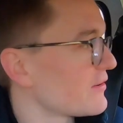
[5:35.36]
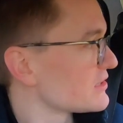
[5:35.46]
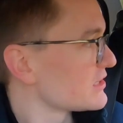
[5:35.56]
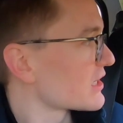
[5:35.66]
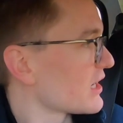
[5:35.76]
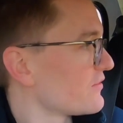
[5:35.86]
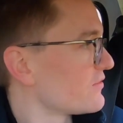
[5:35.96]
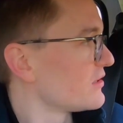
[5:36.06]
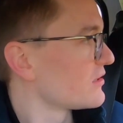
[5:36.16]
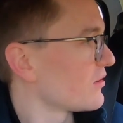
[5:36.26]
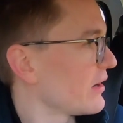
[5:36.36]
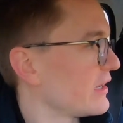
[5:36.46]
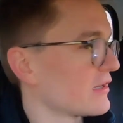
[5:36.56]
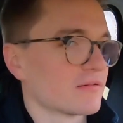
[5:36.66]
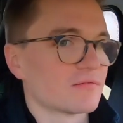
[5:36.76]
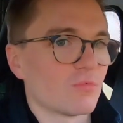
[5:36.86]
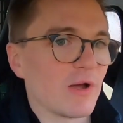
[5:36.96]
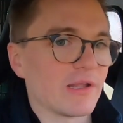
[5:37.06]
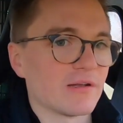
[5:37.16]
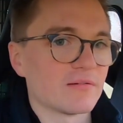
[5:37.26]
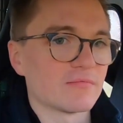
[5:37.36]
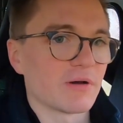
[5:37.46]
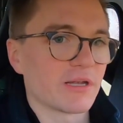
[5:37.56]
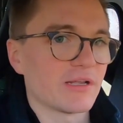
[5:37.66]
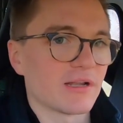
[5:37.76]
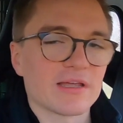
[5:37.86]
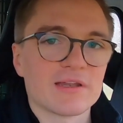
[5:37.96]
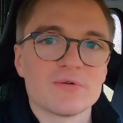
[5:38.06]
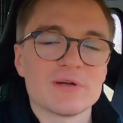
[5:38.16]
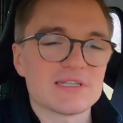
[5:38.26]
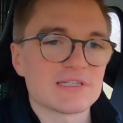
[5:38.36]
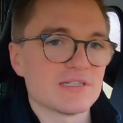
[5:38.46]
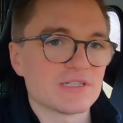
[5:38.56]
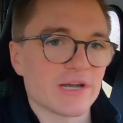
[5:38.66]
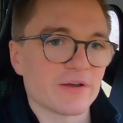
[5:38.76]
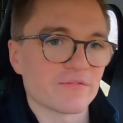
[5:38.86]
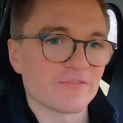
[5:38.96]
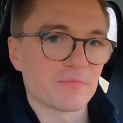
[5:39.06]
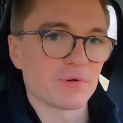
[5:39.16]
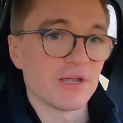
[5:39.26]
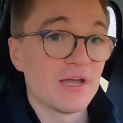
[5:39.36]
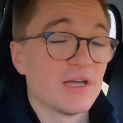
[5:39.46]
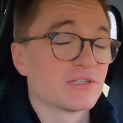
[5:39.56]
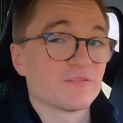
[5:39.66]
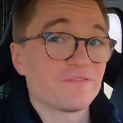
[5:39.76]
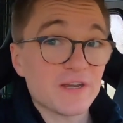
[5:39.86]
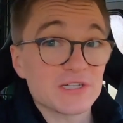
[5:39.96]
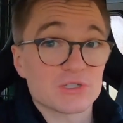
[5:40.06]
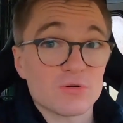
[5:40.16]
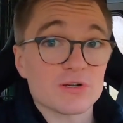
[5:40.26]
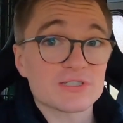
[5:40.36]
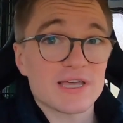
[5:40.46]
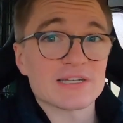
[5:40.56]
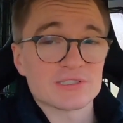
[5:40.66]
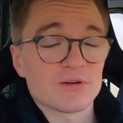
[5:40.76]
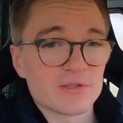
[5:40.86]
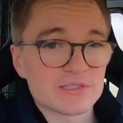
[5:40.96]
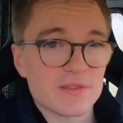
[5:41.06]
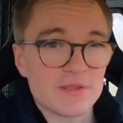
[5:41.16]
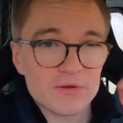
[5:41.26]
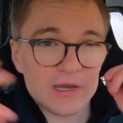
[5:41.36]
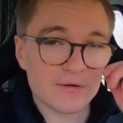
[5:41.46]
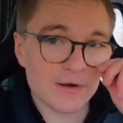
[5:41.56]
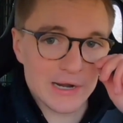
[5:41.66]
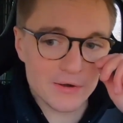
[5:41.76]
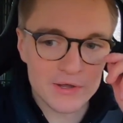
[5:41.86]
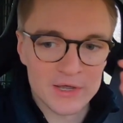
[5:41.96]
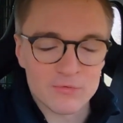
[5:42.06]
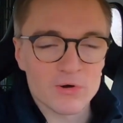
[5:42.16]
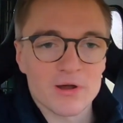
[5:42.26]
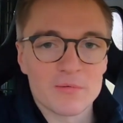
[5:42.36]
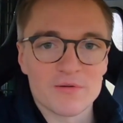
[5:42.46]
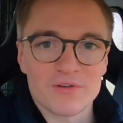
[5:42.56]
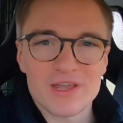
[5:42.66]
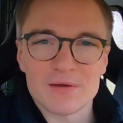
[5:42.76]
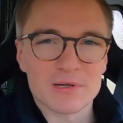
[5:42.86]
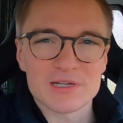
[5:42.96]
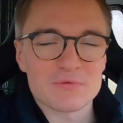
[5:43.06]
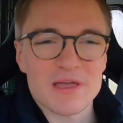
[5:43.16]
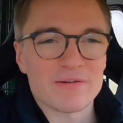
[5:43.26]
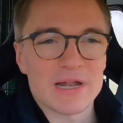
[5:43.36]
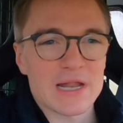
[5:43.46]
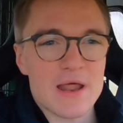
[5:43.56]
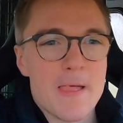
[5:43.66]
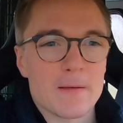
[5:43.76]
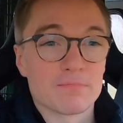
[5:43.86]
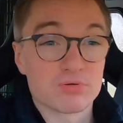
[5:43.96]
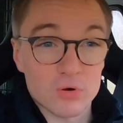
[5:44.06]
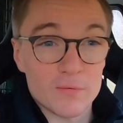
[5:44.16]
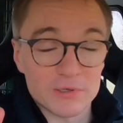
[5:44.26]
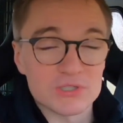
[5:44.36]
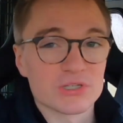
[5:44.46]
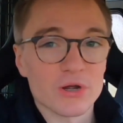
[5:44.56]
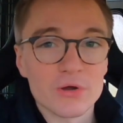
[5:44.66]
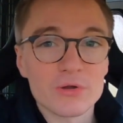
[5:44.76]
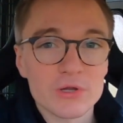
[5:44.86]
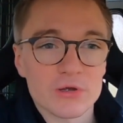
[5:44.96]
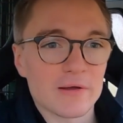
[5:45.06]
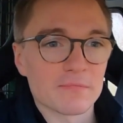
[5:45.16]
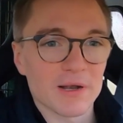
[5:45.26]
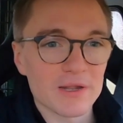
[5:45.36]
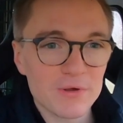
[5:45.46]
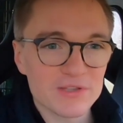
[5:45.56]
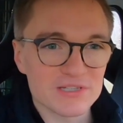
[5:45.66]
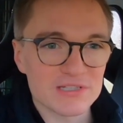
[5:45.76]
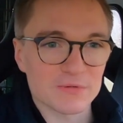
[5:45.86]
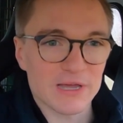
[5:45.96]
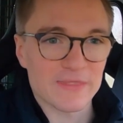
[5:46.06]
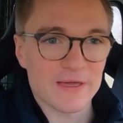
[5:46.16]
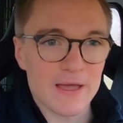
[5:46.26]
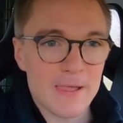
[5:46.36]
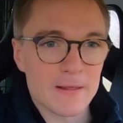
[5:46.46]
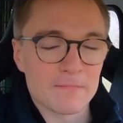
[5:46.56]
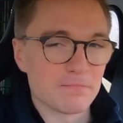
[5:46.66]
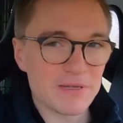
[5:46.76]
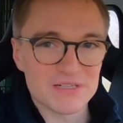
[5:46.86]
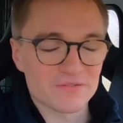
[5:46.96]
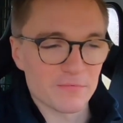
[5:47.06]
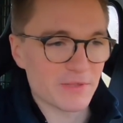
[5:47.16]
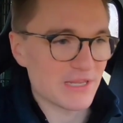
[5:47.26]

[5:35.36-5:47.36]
it's just kind of grey and wet and muddy like it always is in January and February. So fingers crossed that snow that's in the U K right now will come over here, because we haven't had proper snow you can go out and play with since we had that Beast from the